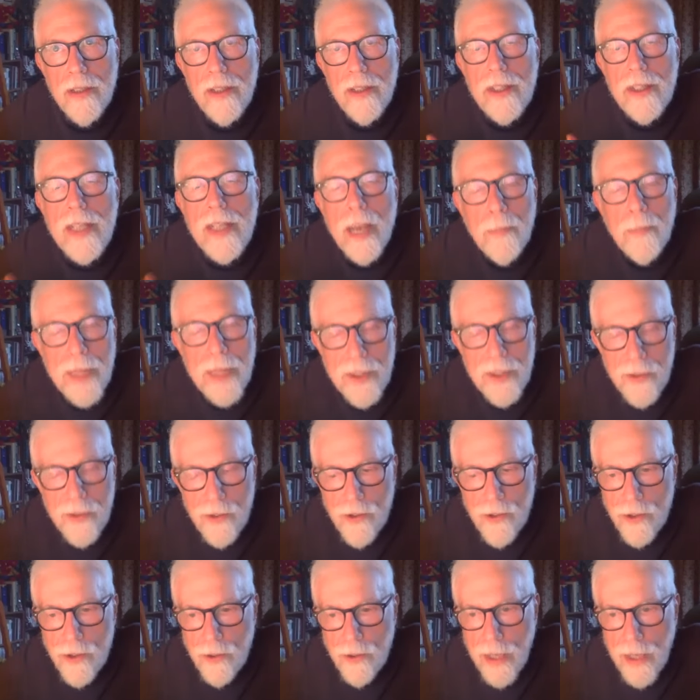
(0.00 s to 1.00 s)

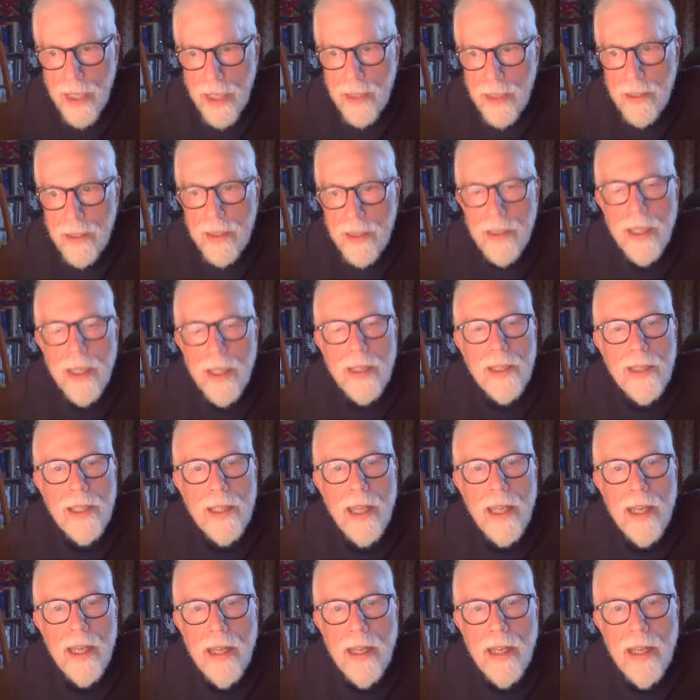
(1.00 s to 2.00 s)
demonstrate that
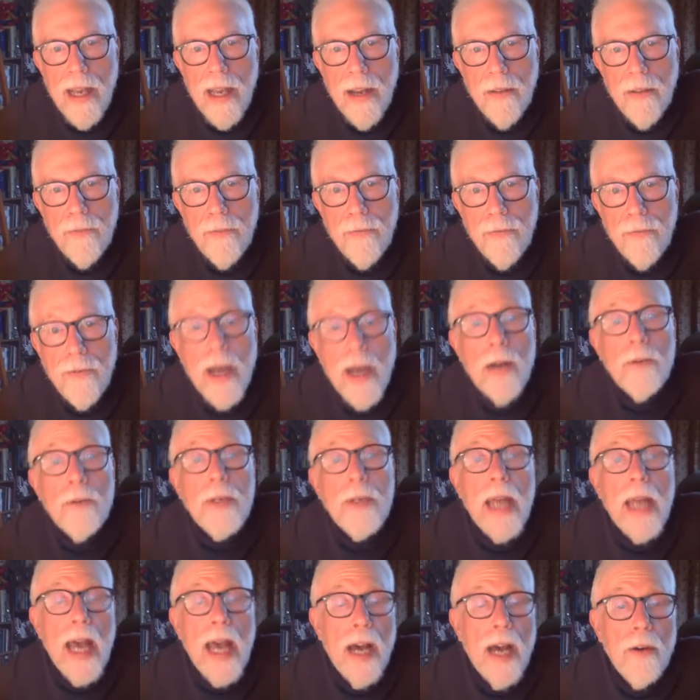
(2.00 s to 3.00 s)
they have
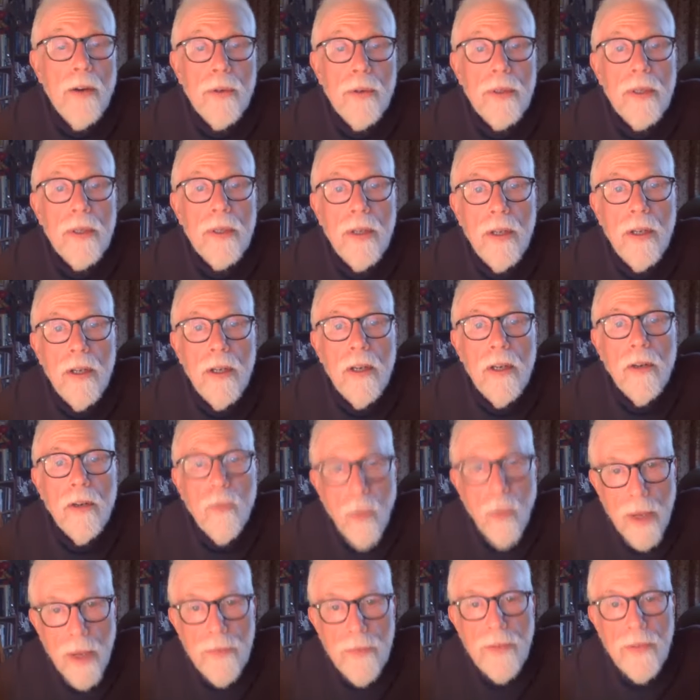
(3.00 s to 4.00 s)
found out
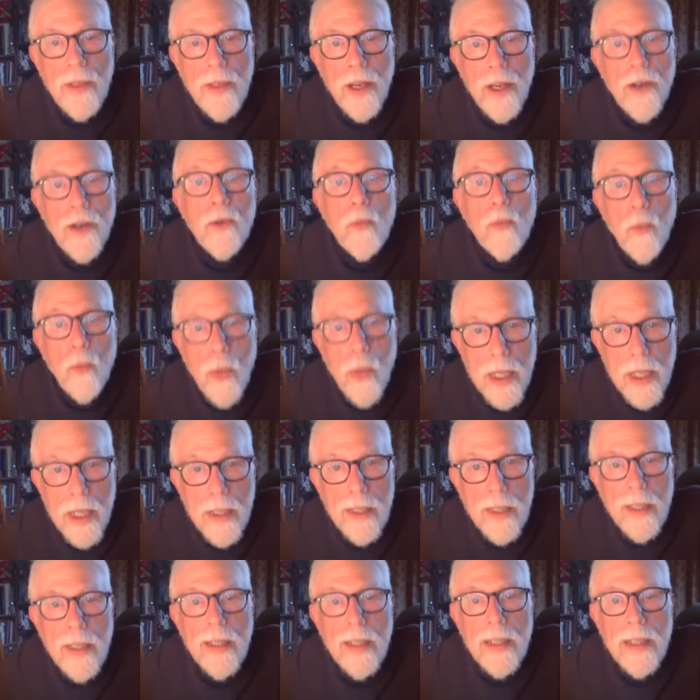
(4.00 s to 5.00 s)
what their
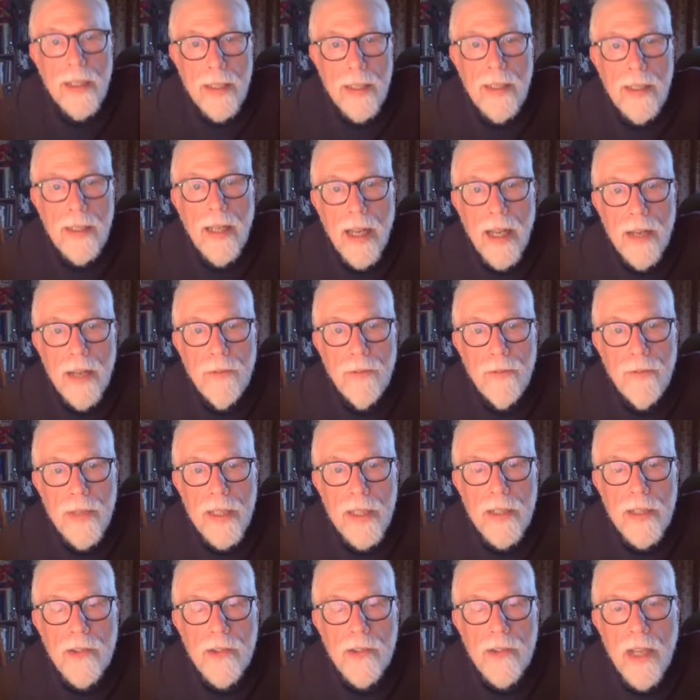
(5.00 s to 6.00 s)
will in life
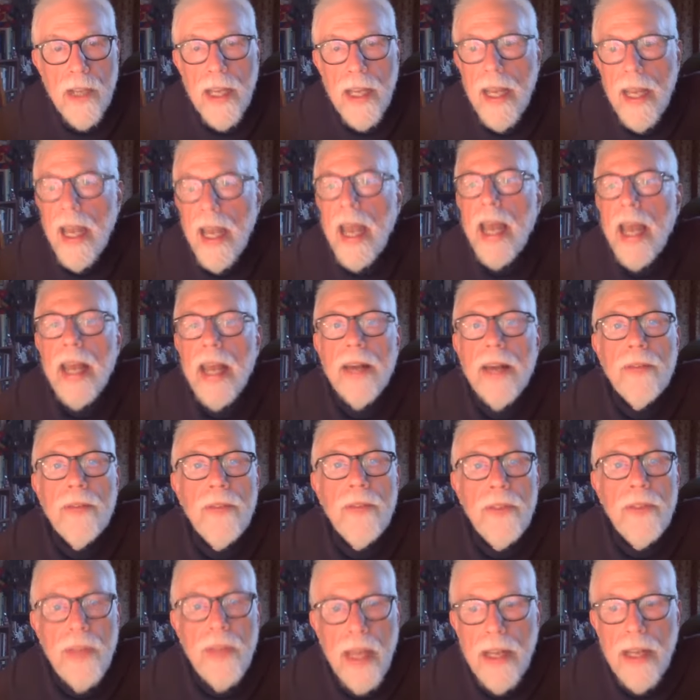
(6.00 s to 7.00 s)
is, and
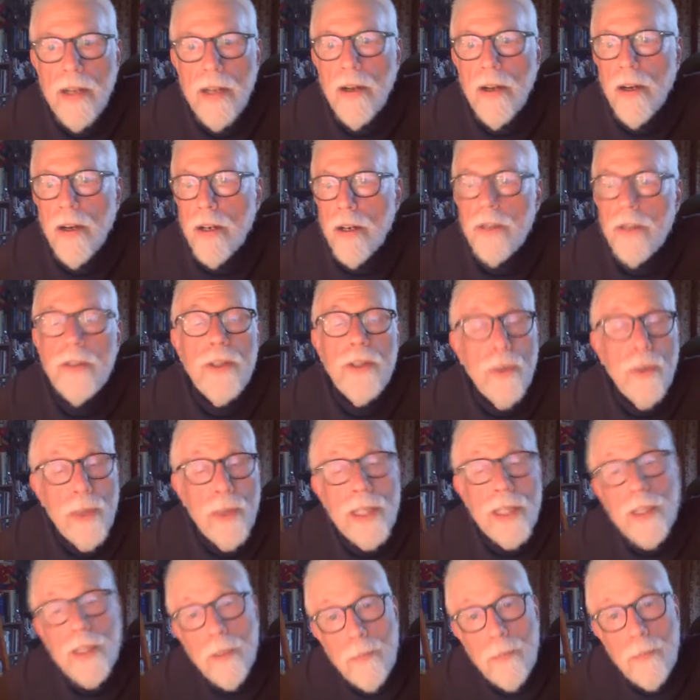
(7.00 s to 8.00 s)
they are
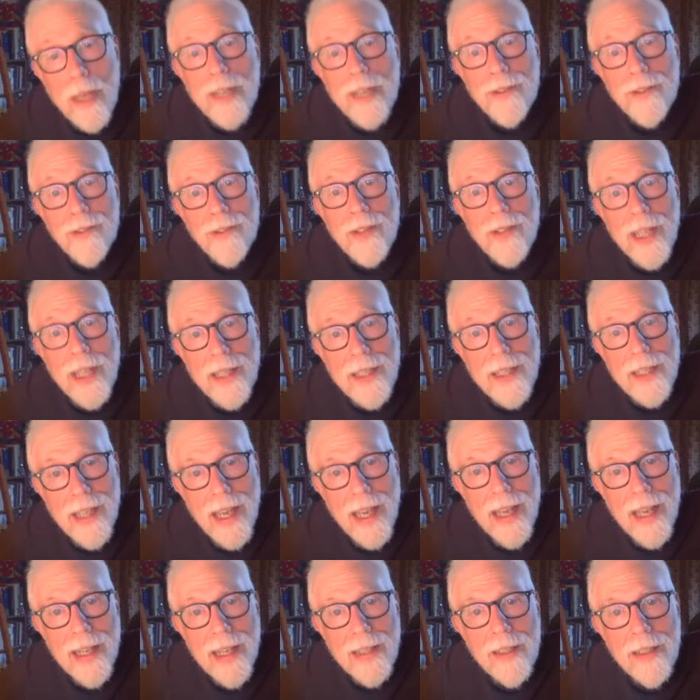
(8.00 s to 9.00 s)
doing the best they
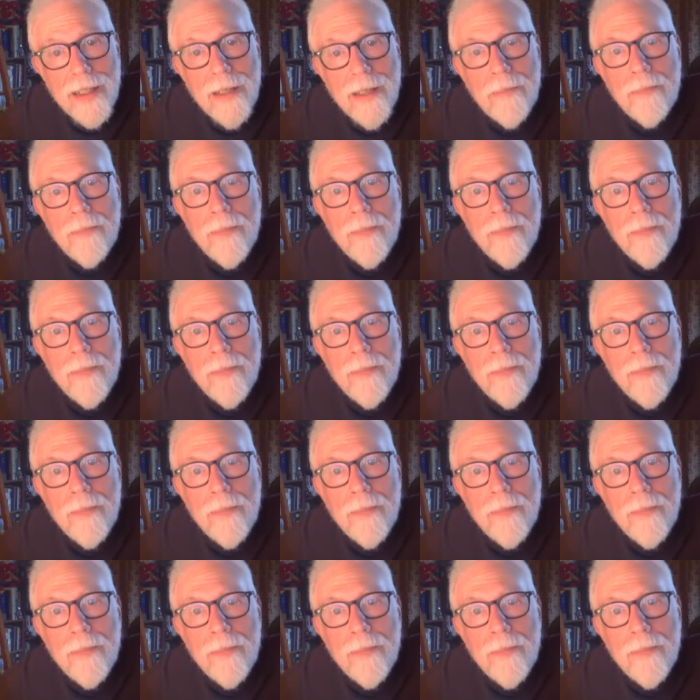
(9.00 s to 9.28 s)
can